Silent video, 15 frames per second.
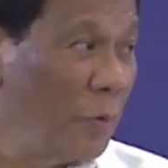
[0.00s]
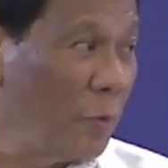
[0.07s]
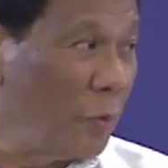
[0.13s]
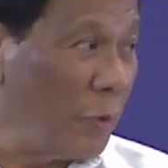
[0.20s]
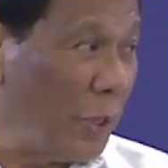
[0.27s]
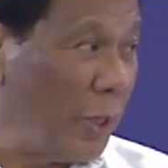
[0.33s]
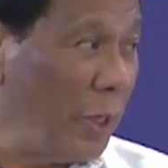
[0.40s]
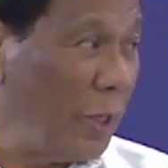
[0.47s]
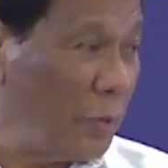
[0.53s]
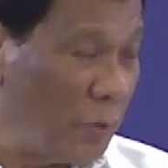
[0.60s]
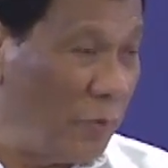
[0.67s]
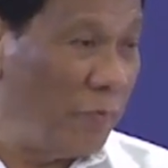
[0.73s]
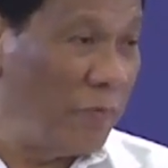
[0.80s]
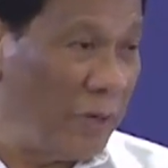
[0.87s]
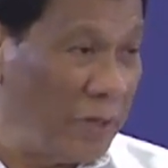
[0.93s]
we
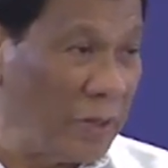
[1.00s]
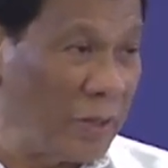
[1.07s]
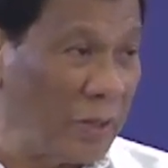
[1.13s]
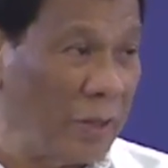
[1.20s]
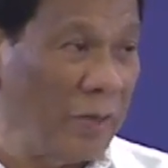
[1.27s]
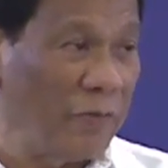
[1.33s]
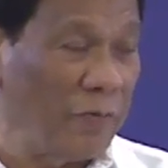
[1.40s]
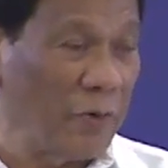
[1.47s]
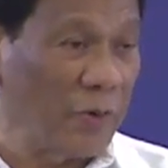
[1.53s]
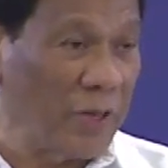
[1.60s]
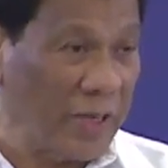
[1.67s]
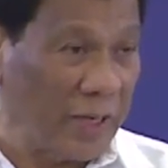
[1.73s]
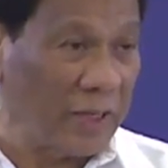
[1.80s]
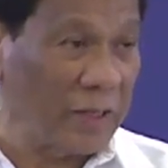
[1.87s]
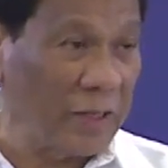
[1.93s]
conveniently
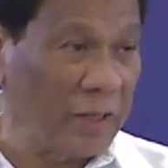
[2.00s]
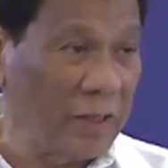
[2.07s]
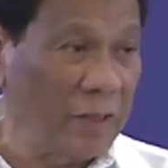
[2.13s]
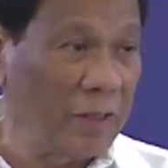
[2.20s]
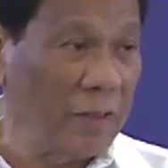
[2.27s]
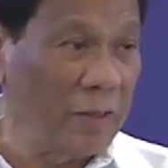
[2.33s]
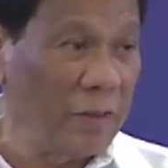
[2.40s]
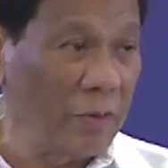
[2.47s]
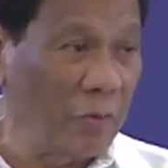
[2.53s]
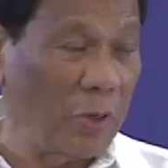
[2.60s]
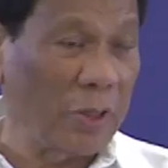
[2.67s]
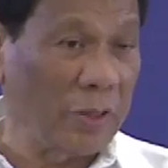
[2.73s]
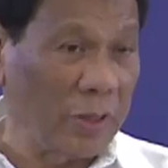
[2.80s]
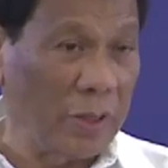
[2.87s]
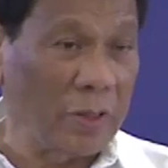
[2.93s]
forget
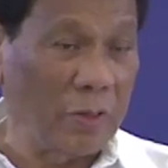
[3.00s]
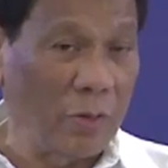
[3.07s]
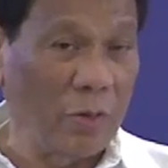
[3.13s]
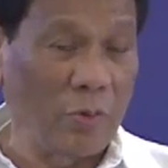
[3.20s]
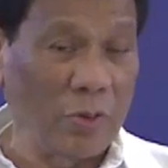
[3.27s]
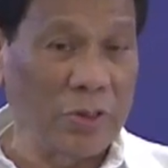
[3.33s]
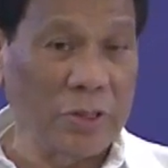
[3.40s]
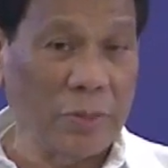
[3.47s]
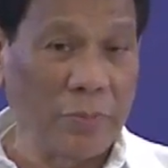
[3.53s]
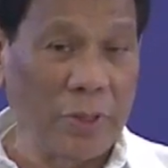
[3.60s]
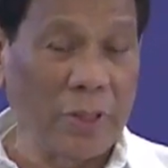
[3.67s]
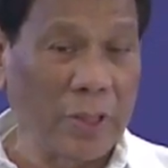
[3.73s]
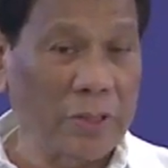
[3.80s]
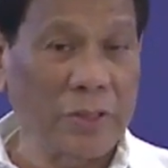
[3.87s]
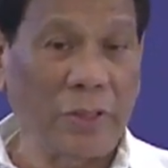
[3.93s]
what they always have
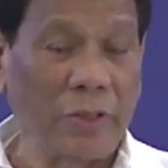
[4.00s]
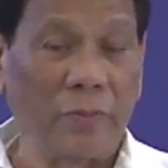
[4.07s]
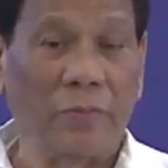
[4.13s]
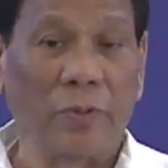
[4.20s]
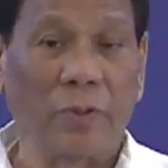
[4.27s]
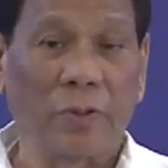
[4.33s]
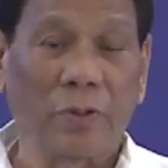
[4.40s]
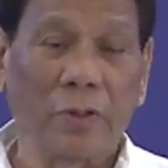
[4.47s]
been asking for.